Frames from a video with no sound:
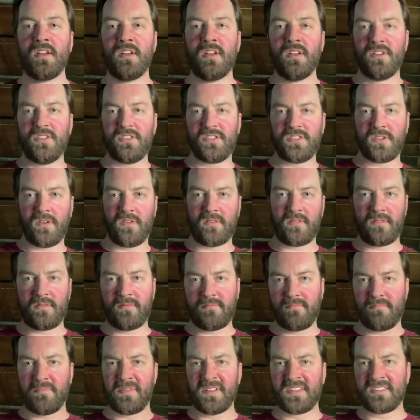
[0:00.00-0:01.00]
certain
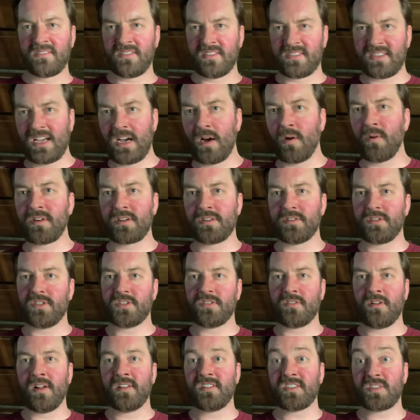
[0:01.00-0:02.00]
business hour
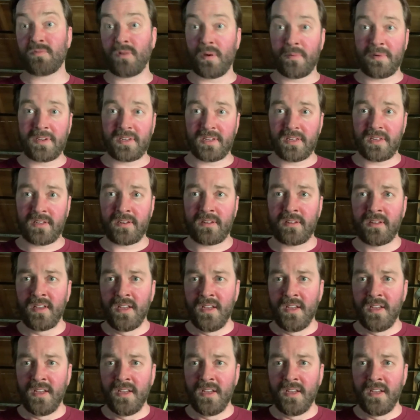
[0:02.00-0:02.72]
constraints the way we did